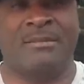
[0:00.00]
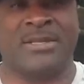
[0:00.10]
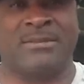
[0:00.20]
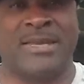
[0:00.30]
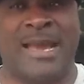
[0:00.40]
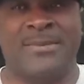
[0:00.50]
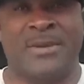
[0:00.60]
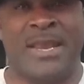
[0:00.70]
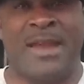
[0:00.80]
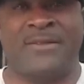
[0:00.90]
But sometimes
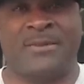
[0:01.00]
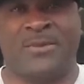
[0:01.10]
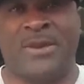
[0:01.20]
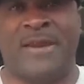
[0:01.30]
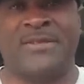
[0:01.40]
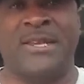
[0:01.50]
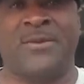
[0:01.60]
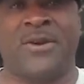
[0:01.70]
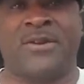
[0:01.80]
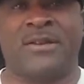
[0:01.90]
when you have tee
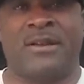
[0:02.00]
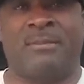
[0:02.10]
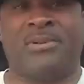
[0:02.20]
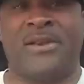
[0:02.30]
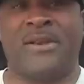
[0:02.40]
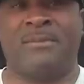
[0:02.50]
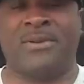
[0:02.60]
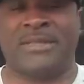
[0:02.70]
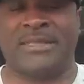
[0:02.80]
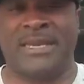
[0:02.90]
work, a player can
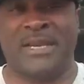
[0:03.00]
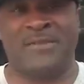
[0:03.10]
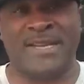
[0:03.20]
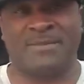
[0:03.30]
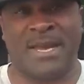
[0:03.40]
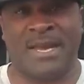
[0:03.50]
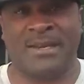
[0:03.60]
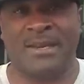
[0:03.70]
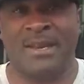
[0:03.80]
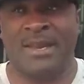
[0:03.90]
put the tee in the right spot
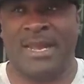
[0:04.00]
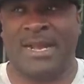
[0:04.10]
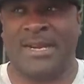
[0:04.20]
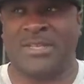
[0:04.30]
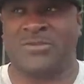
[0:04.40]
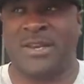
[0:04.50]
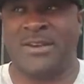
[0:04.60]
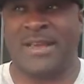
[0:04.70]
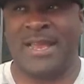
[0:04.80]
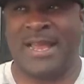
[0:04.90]
and kind of
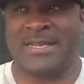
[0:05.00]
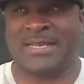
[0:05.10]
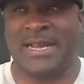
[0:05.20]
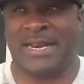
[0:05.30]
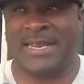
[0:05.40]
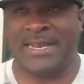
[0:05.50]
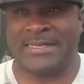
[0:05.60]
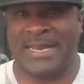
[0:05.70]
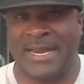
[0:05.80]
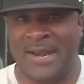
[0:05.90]
train the hands to kind of get
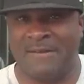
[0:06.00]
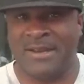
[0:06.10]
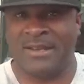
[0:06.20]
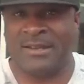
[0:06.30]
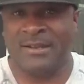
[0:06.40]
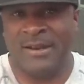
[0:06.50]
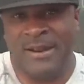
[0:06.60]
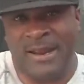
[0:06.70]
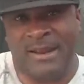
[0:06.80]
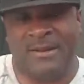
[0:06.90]
to that area
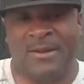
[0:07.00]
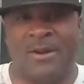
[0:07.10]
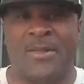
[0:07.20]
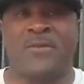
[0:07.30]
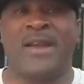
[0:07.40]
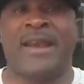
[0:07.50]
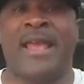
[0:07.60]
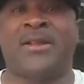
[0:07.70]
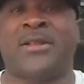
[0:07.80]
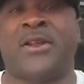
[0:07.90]
on the right
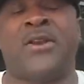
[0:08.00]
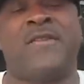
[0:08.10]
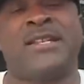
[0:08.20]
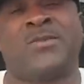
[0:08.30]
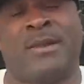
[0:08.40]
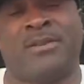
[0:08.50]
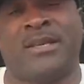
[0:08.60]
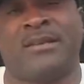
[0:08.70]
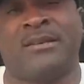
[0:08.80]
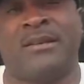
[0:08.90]
angle and on the right swing
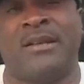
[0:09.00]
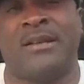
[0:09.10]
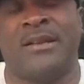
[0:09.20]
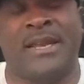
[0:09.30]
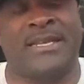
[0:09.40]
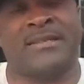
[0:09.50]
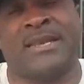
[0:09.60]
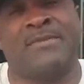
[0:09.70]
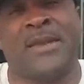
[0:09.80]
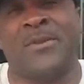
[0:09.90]
plane. And it's the
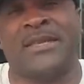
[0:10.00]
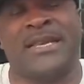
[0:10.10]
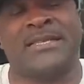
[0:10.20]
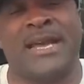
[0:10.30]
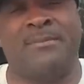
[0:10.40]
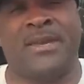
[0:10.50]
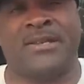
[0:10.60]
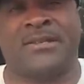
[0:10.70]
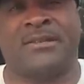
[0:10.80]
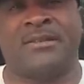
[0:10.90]
same thing with the inside pitch.